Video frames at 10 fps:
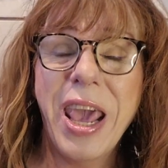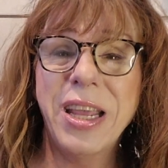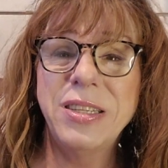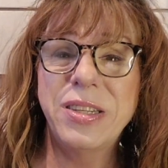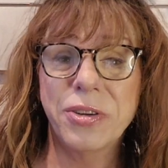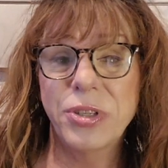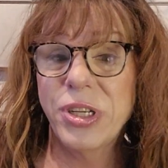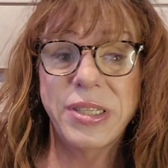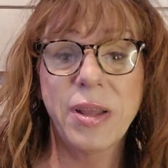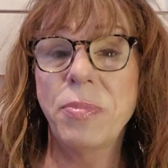And there's
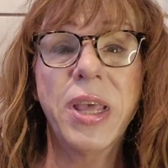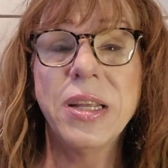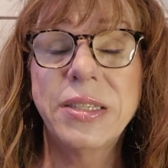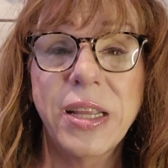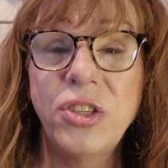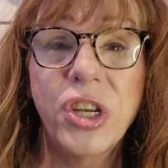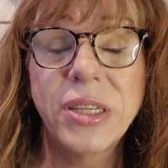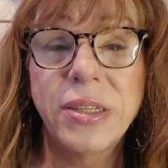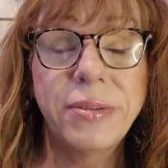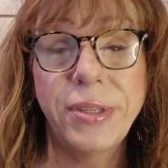just some things they
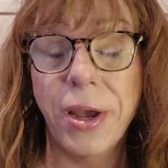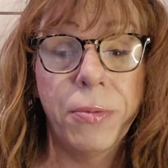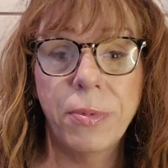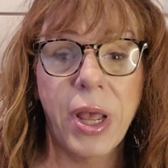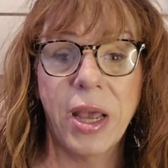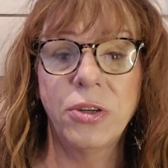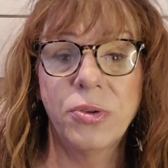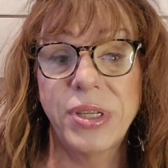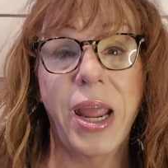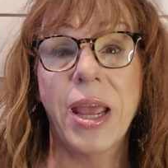just don't
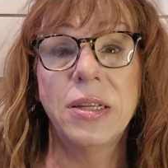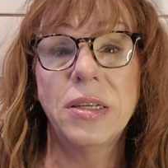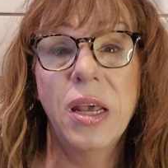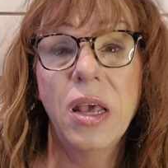understand.